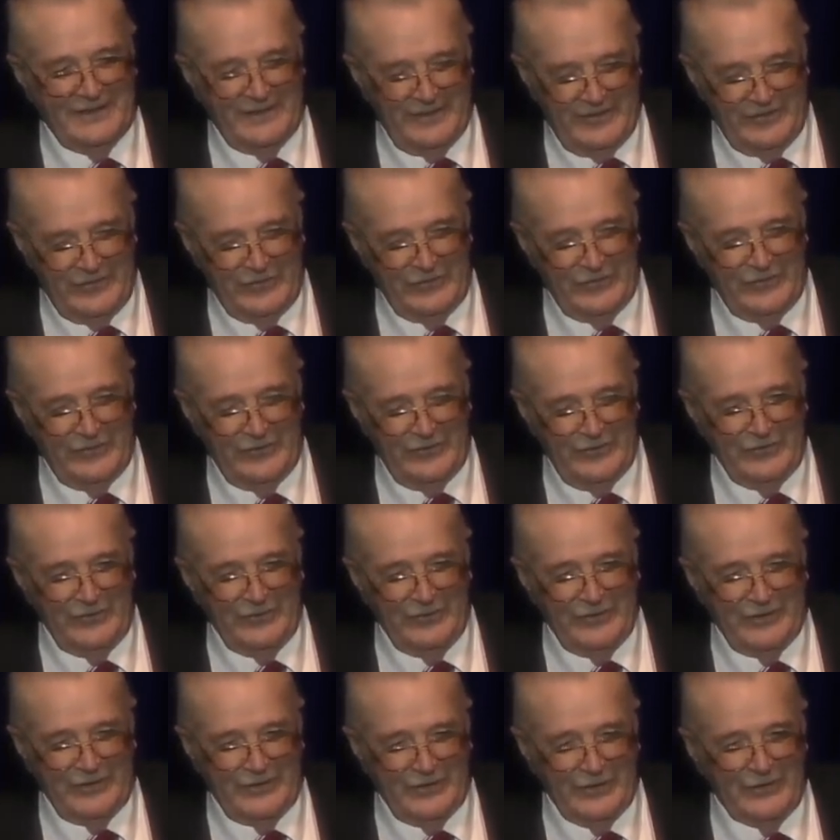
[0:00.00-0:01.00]
You
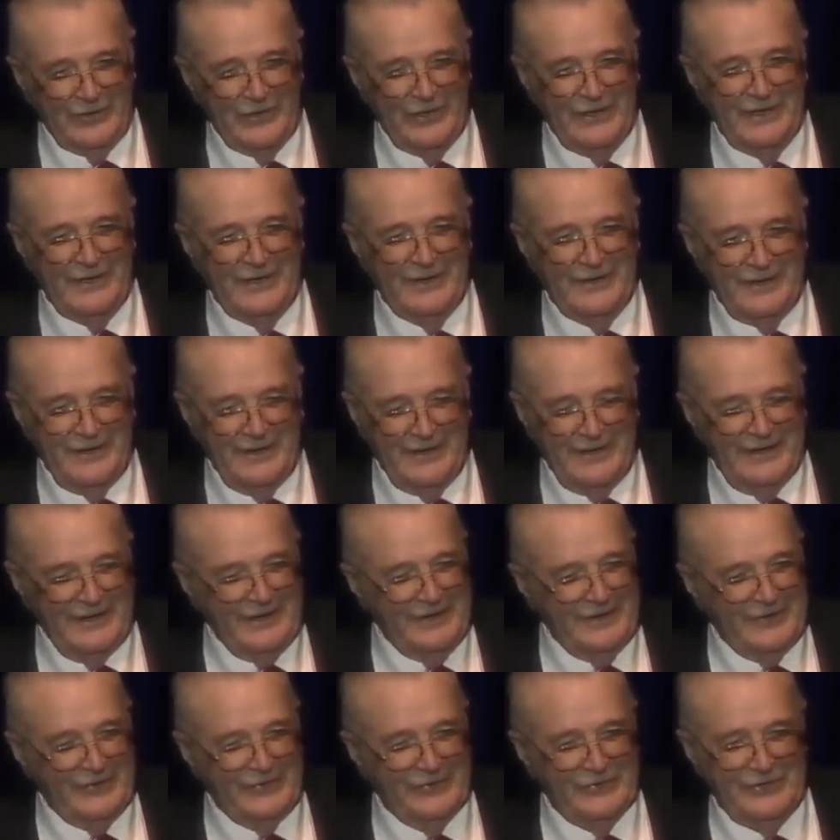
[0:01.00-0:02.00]
go ahead.
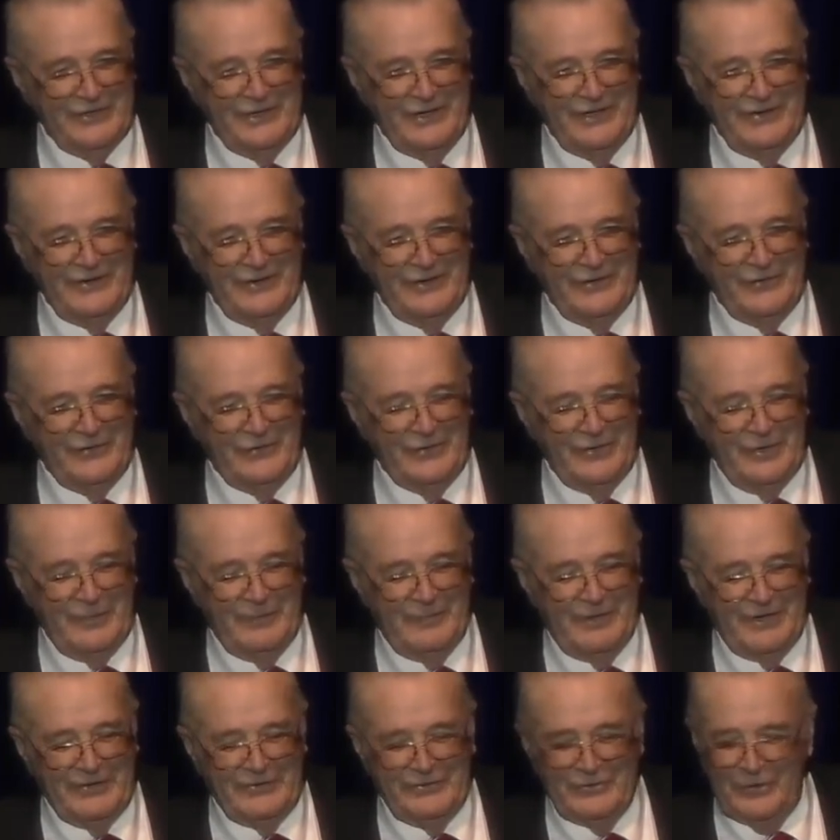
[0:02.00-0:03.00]
Don't worry
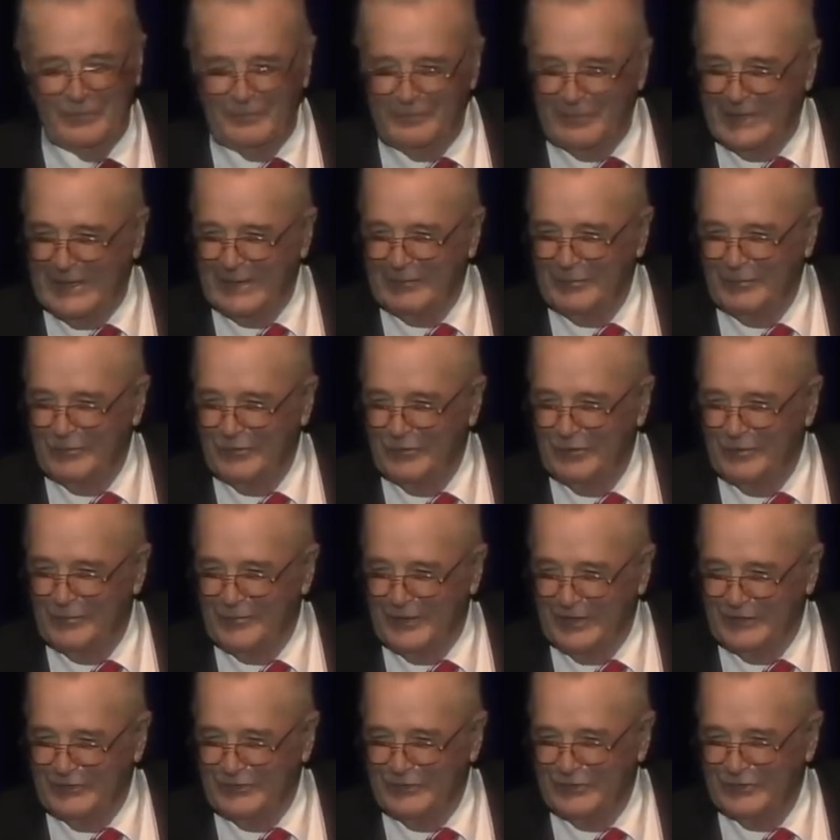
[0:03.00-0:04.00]
about your papa. Worry
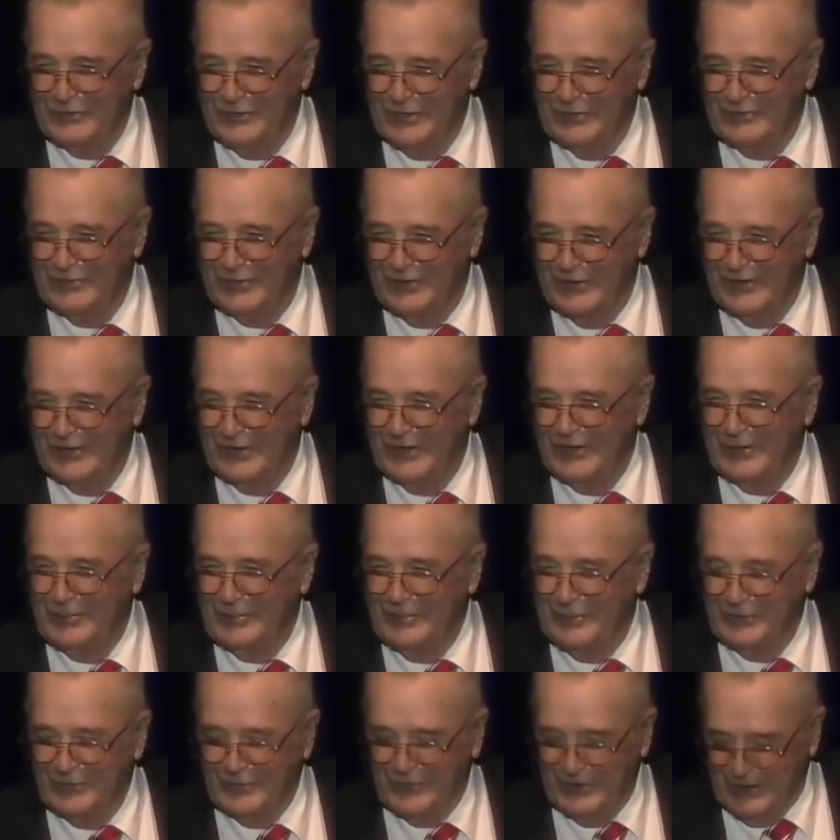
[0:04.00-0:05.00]
about you giving it up,
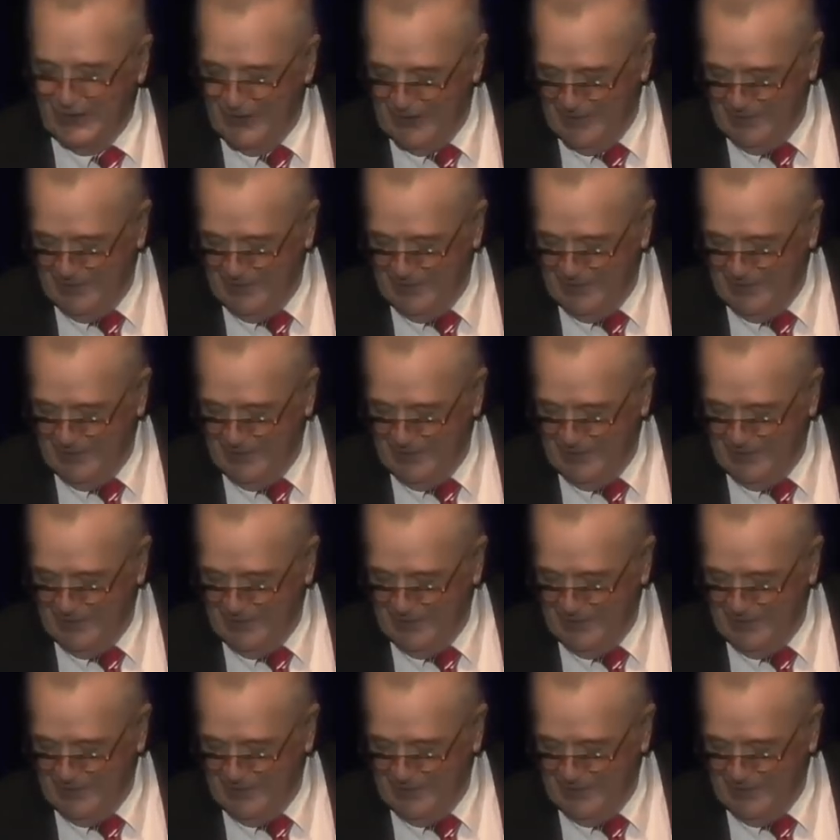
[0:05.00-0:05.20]
okay?